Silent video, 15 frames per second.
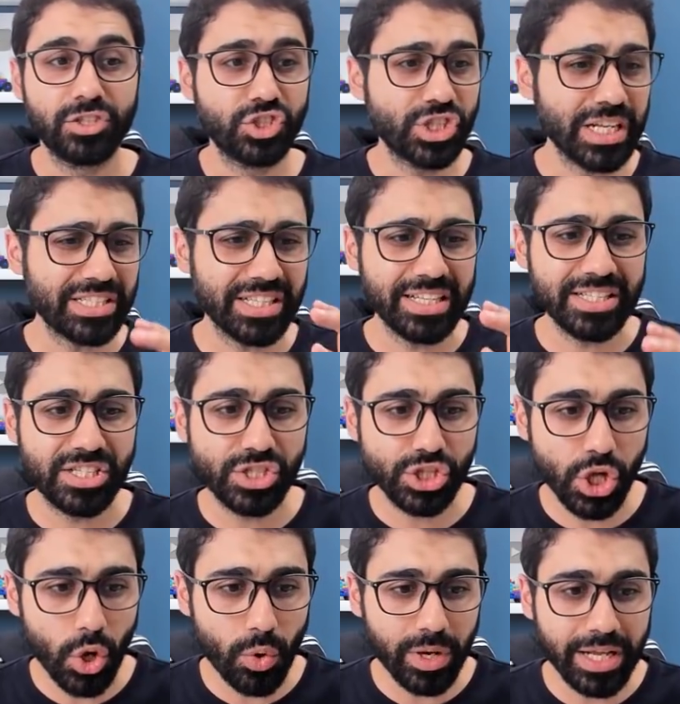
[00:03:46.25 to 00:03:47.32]
Just
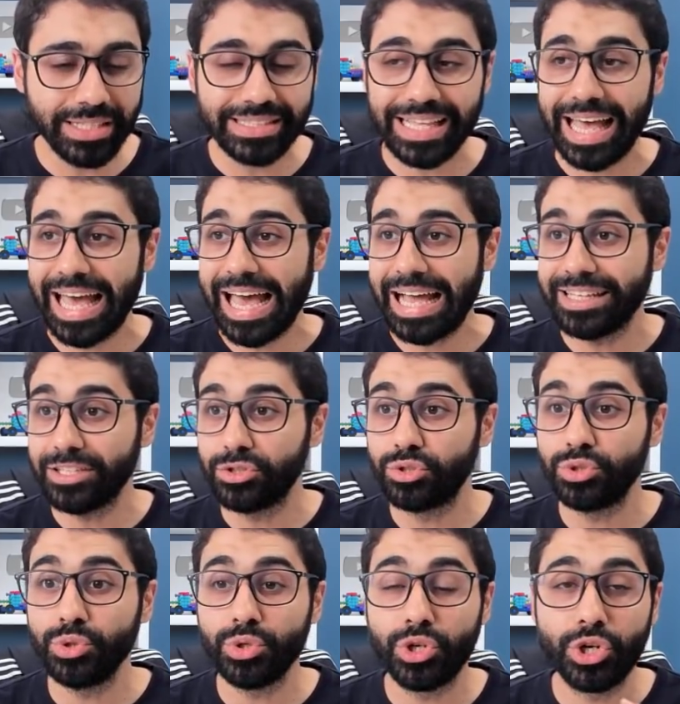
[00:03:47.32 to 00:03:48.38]
install it, add it
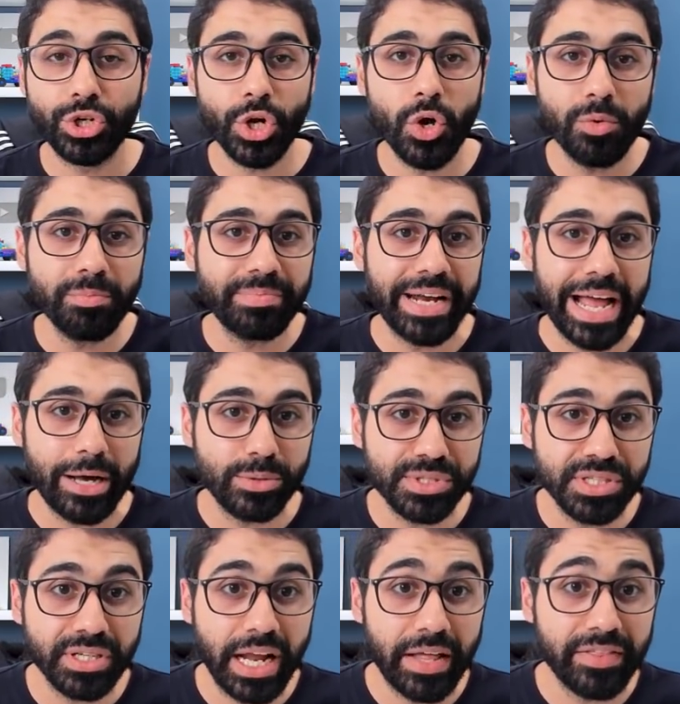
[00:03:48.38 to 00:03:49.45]
to your Chrome
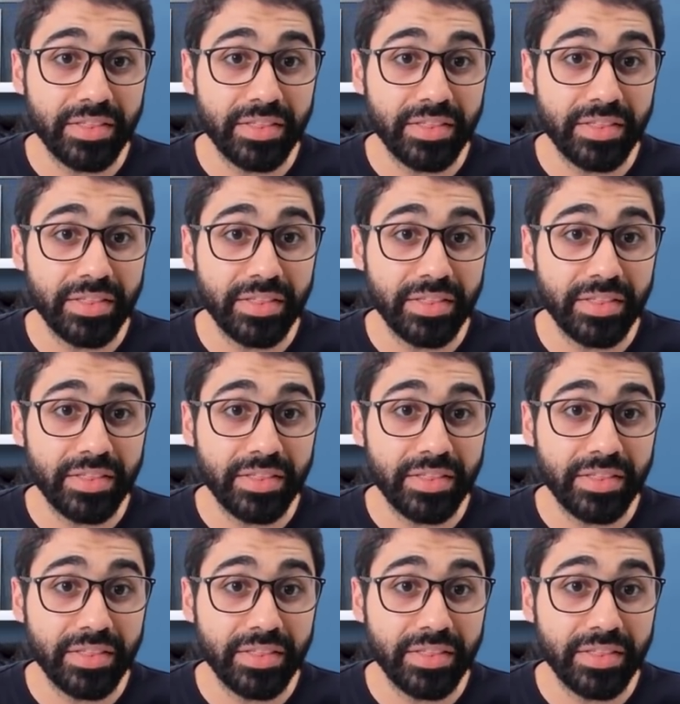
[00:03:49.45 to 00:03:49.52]
browser, and